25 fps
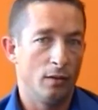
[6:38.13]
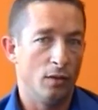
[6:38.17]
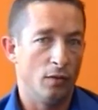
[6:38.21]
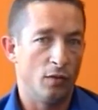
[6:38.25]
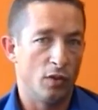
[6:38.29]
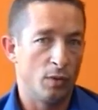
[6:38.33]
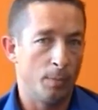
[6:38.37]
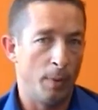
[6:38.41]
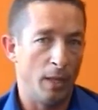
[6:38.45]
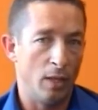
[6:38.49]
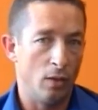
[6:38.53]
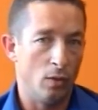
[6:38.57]

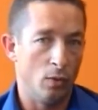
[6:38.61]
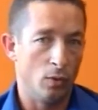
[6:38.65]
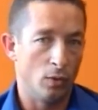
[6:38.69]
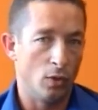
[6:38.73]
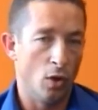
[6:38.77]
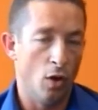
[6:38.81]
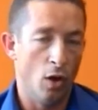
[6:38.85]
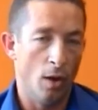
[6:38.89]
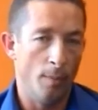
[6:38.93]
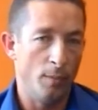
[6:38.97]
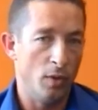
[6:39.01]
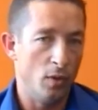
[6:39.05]
You've spent your
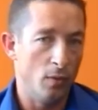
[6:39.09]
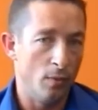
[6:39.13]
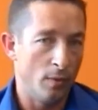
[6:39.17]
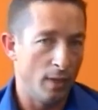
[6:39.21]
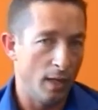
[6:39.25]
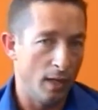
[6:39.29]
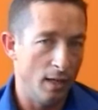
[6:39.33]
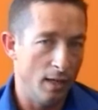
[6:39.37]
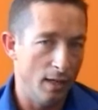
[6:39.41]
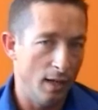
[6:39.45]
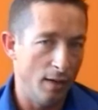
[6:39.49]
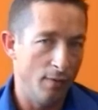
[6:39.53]
time. You
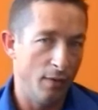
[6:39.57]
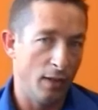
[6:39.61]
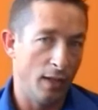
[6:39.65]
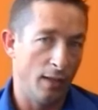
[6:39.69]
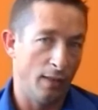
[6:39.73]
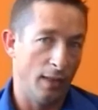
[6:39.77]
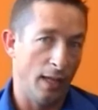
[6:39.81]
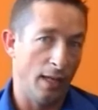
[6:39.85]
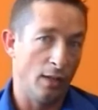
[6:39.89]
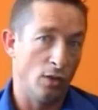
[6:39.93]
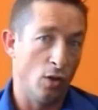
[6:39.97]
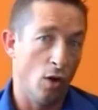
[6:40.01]
can never
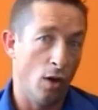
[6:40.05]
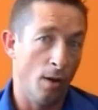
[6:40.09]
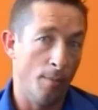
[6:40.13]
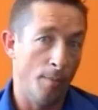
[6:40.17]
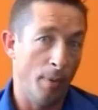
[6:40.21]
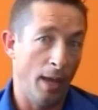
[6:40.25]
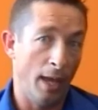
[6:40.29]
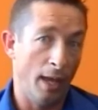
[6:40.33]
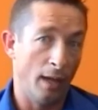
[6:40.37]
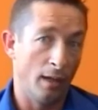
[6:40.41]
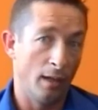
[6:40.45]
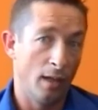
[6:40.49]
get that
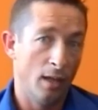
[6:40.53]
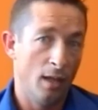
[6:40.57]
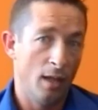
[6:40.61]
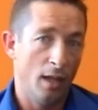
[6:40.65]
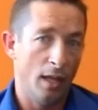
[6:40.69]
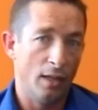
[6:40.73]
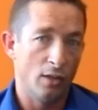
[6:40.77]
time back.